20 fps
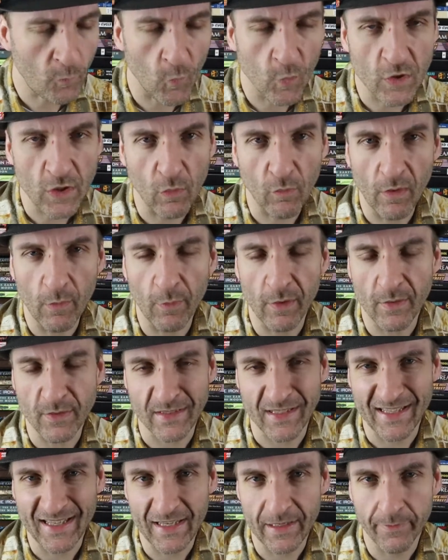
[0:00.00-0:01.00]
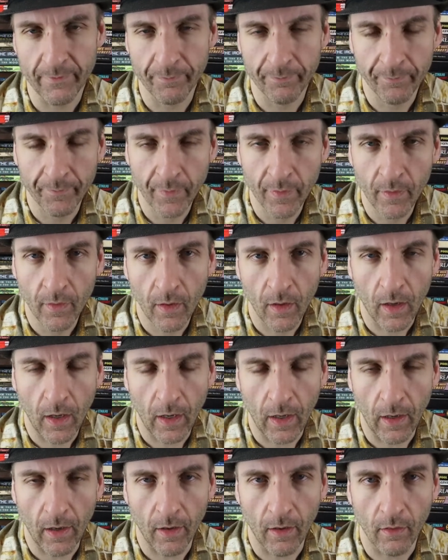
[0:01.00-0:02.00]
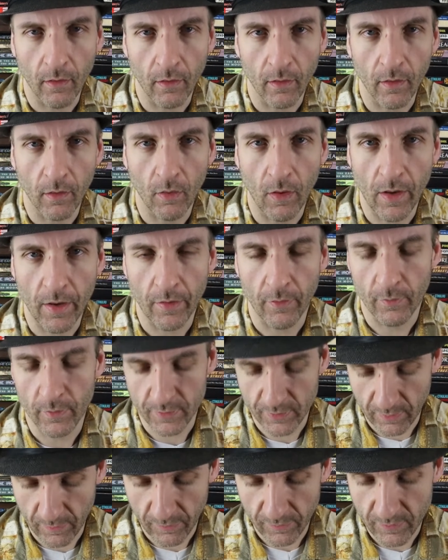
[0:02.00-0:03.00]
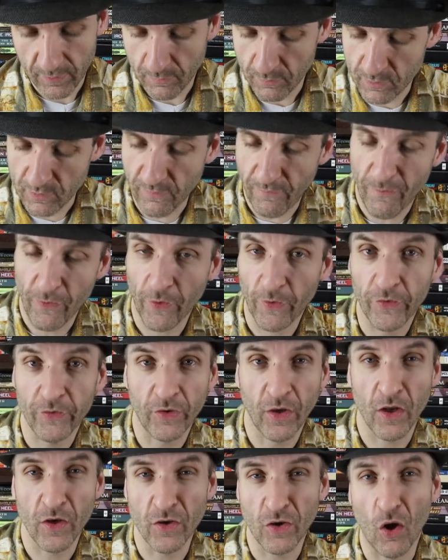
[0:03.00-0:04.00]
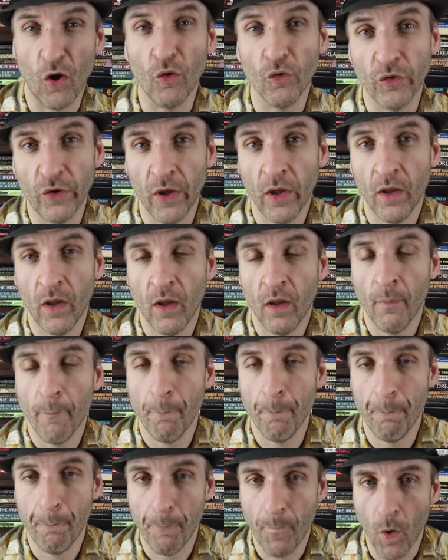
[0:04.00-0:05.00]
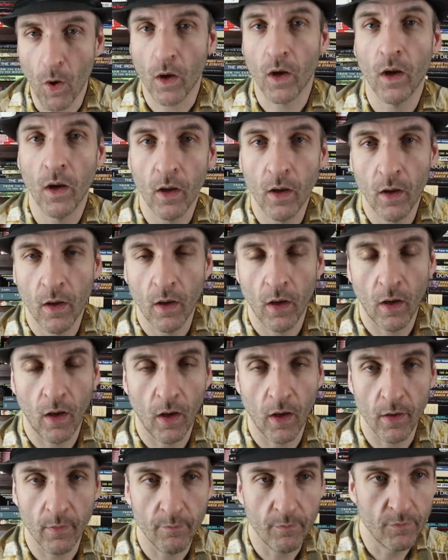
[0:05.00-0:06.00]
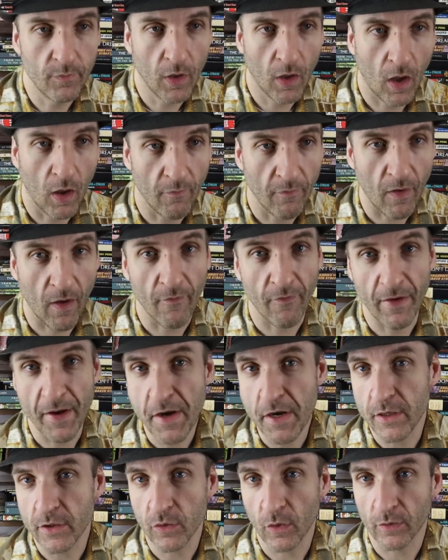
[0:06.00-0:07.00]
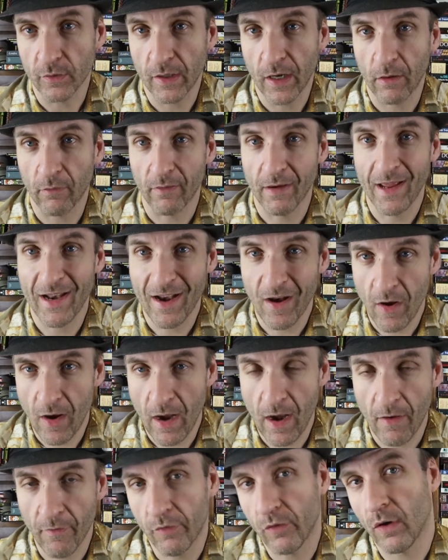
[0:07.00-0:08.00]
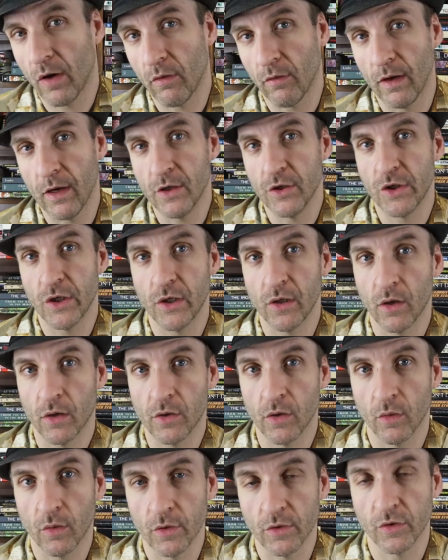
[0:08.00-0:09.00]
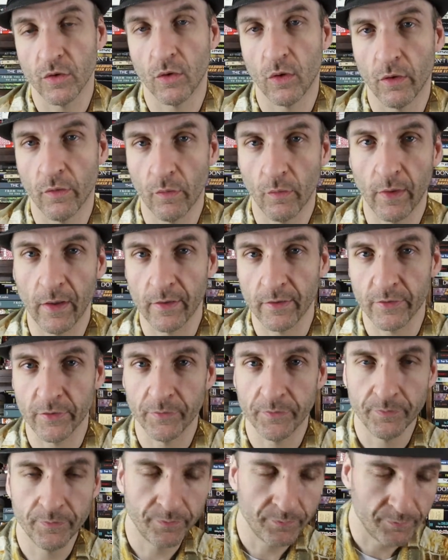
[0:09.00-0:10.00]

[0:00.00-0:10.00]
which I read when I was a kid uh, and it was the it was the first adult book uh, of of any sort that I read after I read J.R.R. Tolkien's *The Lord of the Rings.